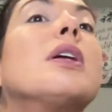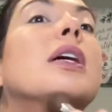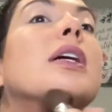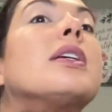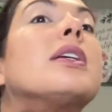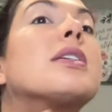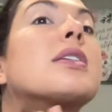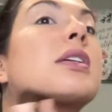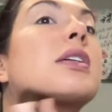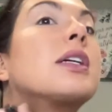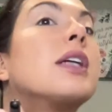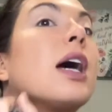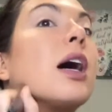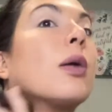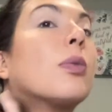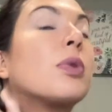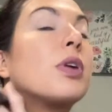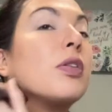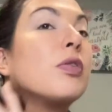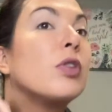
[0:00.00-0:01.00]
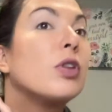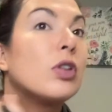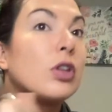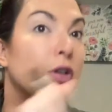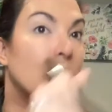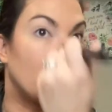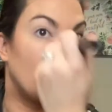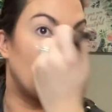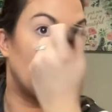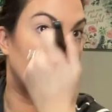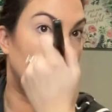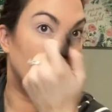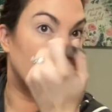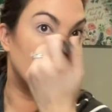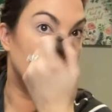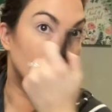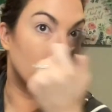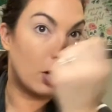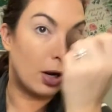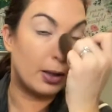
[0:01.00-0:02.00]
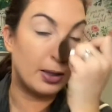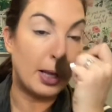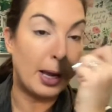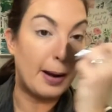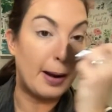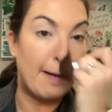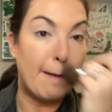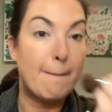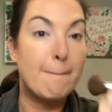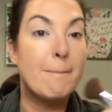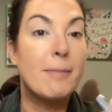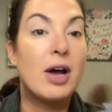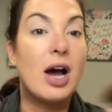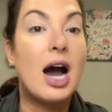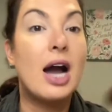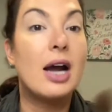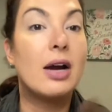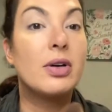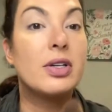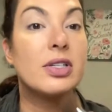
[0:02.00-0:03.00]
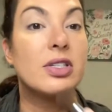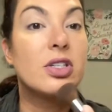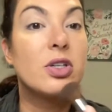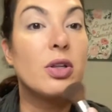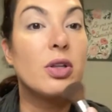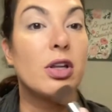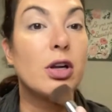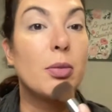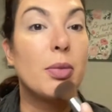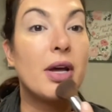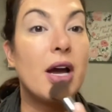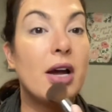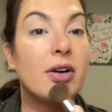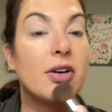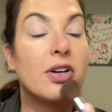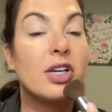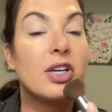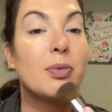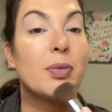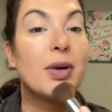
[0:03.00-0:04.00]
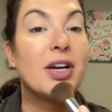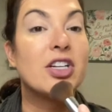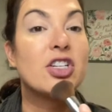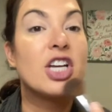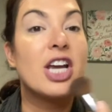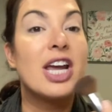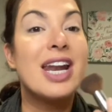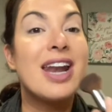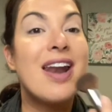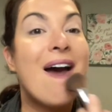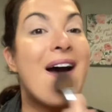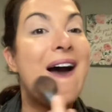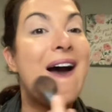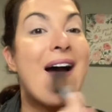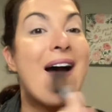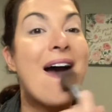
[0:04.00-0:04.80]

And this is going to help give you the look of a jawline. I always do a little bit underneath my chin.